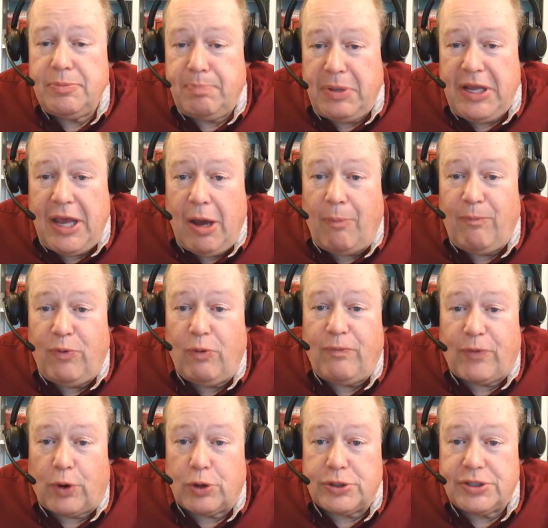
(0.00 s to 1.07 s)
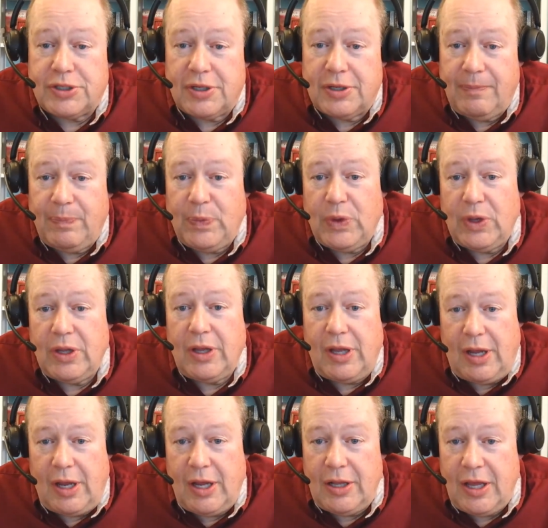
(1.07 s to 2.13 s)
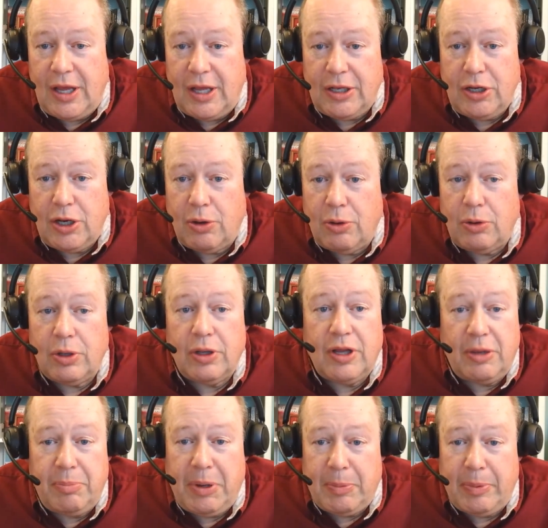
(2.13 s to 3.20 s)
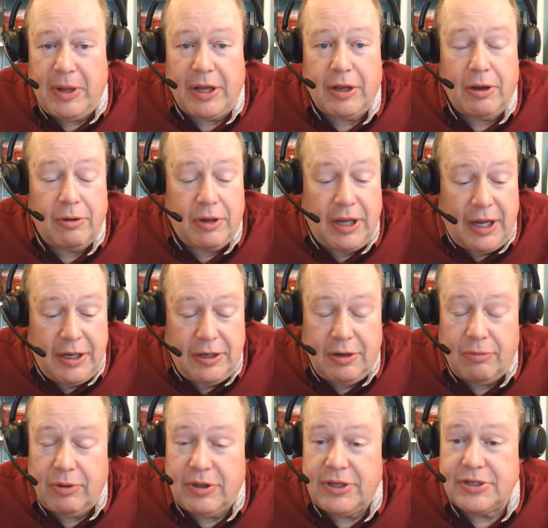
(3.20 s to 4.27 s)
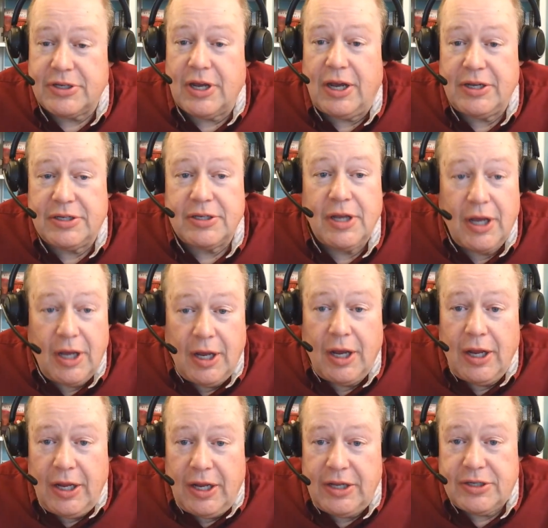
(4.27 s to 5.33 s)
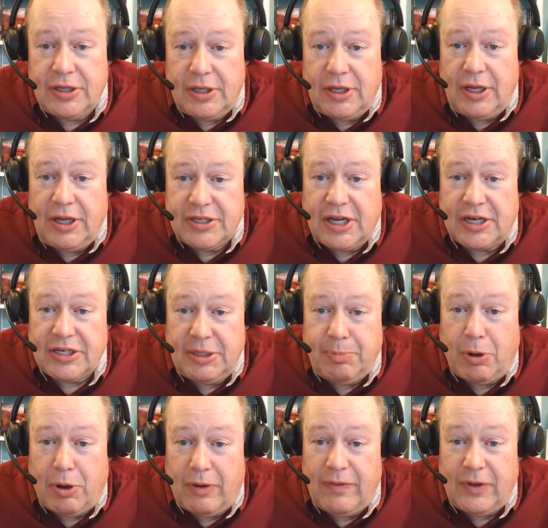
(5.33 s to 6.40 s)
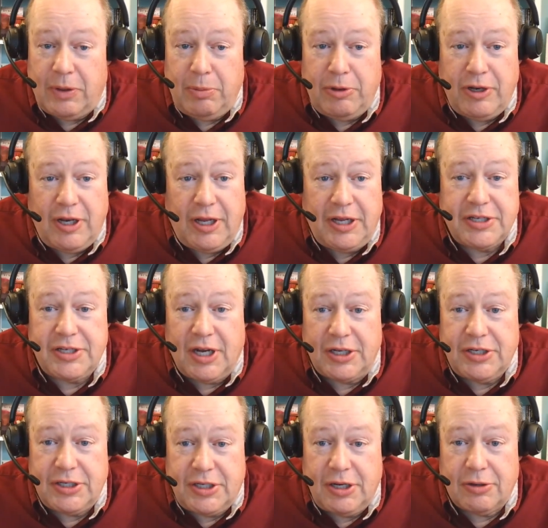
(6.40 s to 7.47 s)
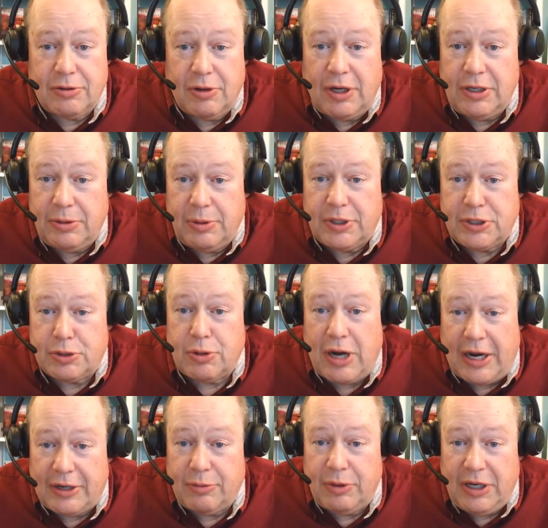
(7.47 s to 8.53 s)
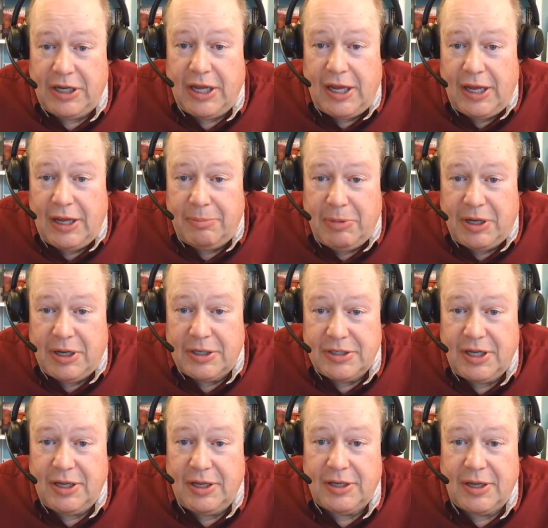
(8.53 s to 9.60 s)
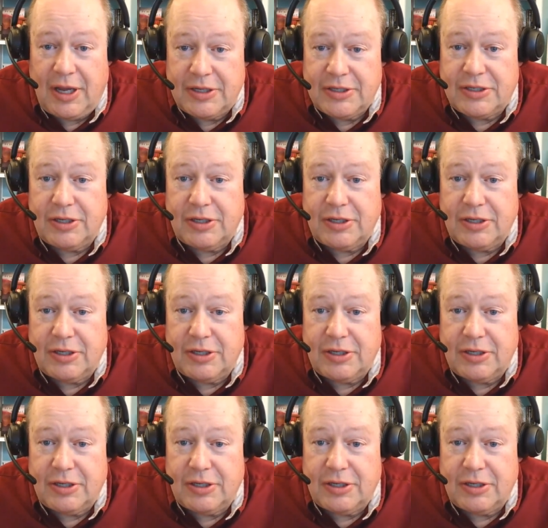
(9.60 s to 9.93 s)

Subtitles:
Be helpful first, and then then people be like, "Okay, you know what? This guy's he's actually part of the community. He's not just here trying to extract what he can because he has